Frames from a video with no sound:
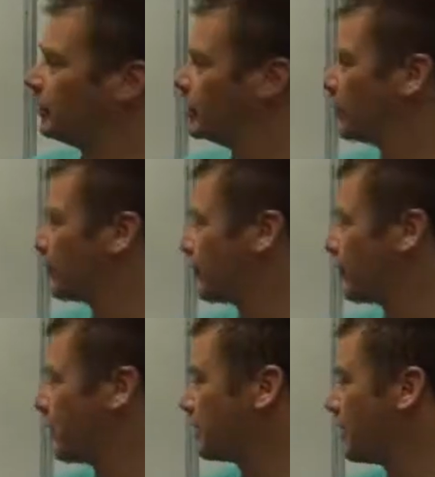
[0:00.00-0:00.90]
We can also
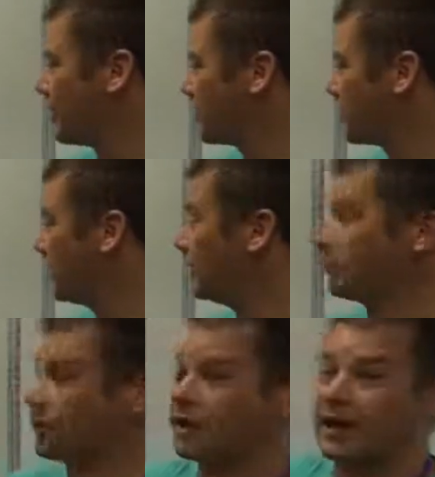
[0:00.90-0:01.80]
think about the
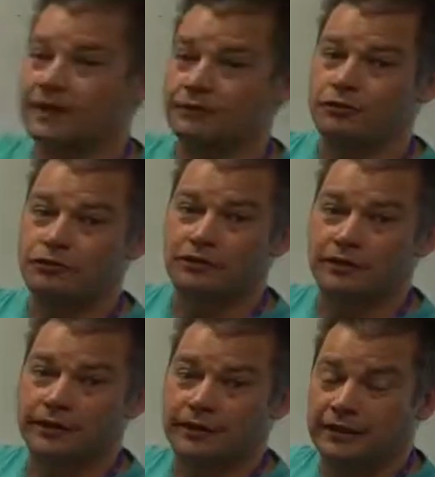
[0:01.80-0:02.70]
sea, which I haven't
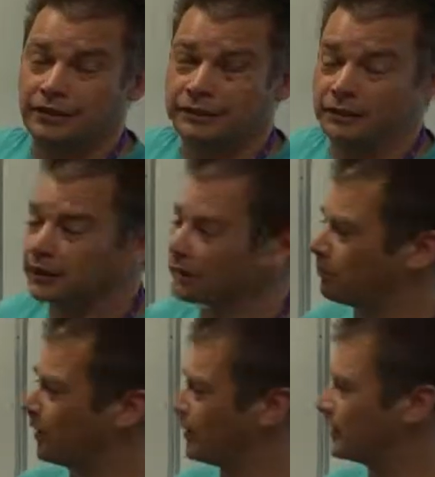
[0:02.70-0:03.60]
drawn in here to avoid
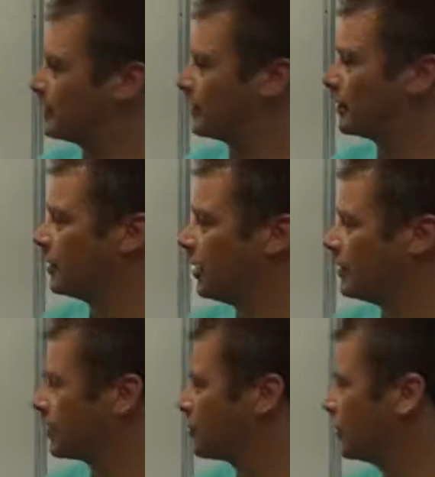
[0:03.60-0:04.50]
complexity.
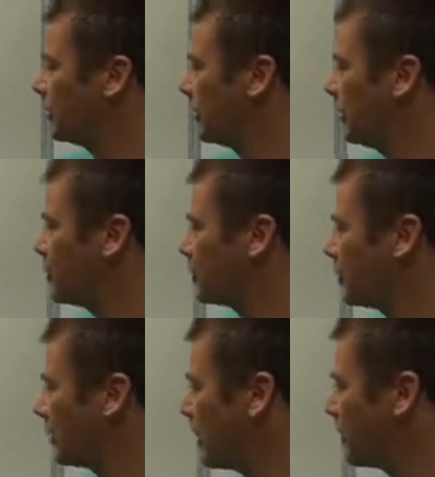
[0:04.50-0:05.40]
The
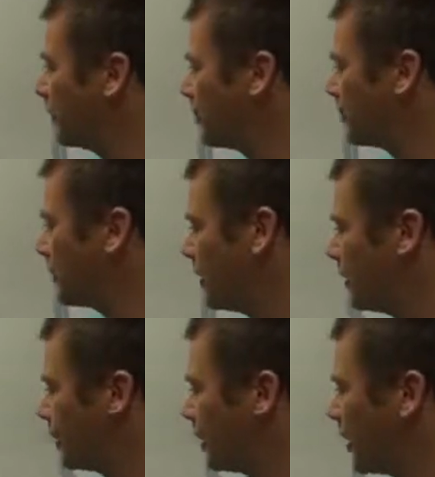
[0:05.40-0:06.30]
circulation, currents,
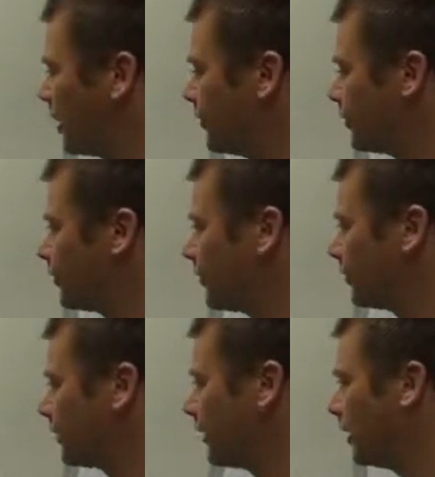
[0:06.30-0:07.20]
ocean currents
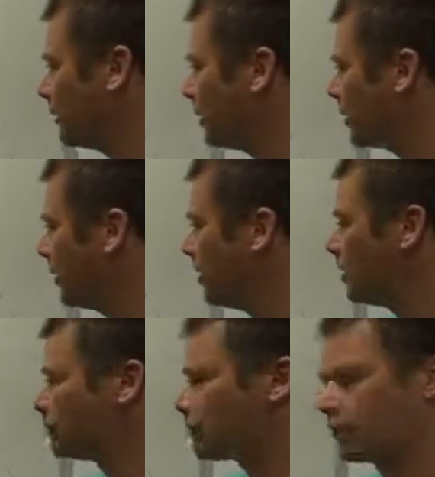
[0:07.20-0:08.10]
drive climate,
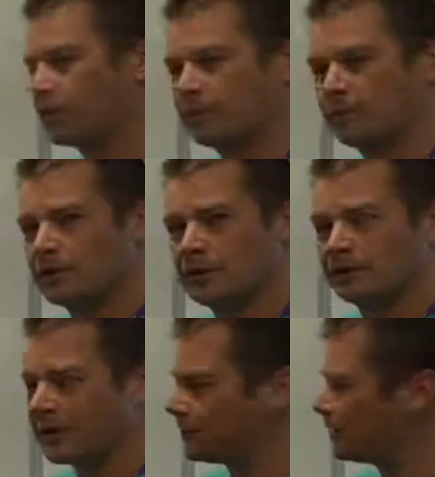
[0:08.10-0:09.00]
proximity
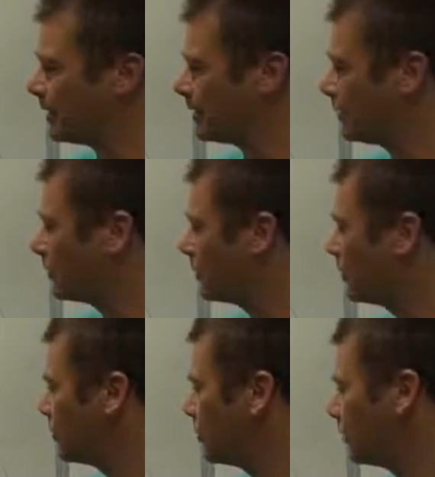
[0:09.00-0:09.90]
of land masses
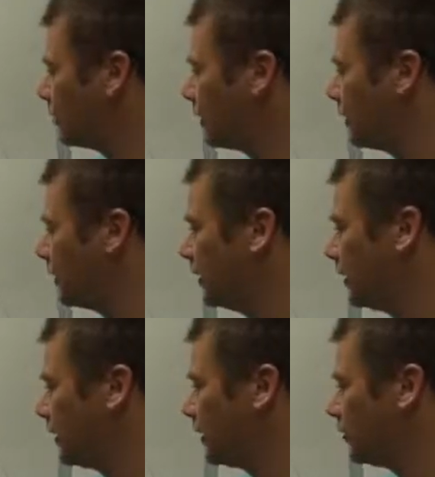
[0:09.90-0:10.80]
to the
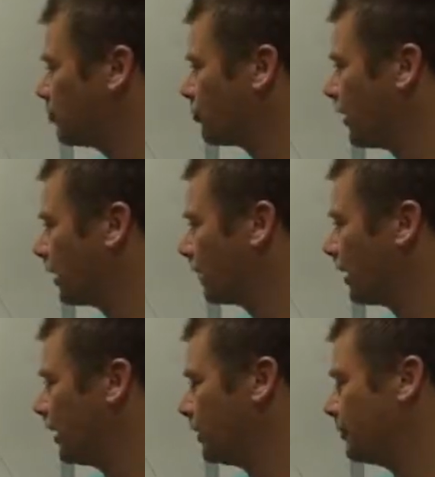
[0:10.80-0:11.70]
sea drive
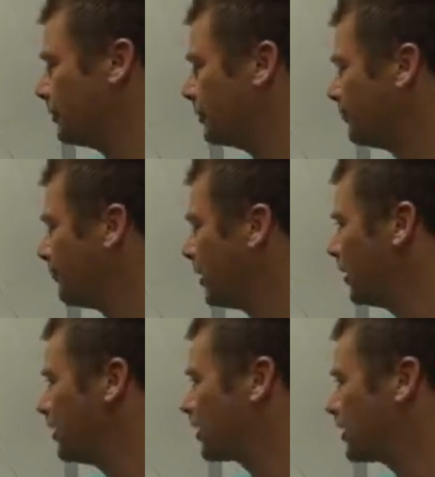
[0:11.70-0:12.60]
climate.
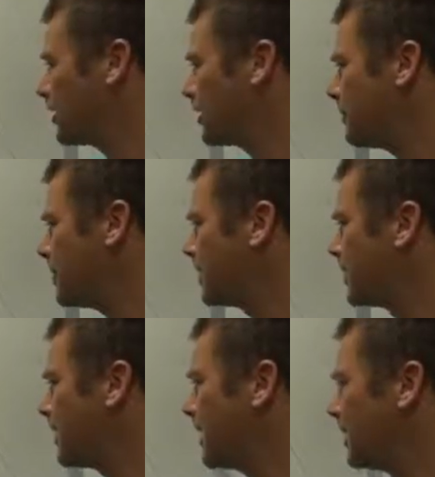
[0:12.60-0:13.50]
So some
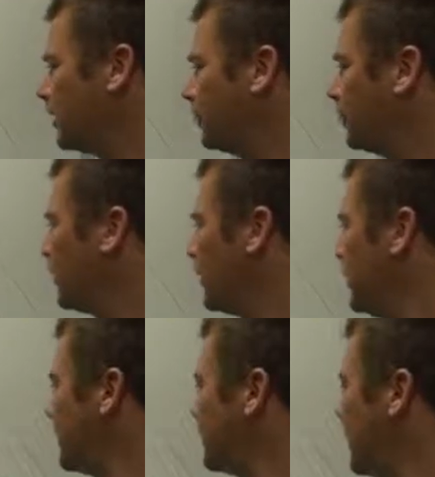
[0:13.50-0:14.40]
understanding of all of
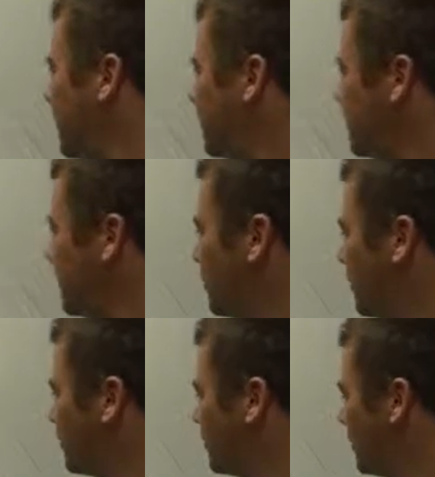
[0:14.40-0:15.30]
these can help us to
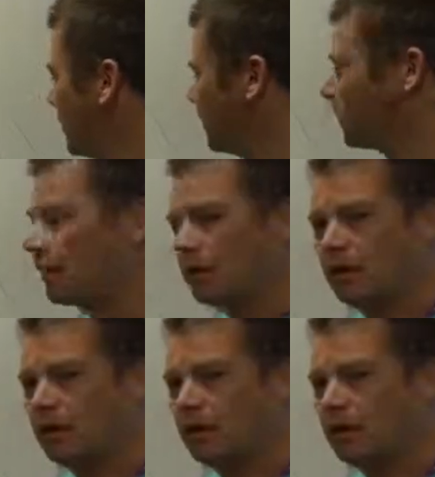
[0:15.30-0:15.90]
sort of predict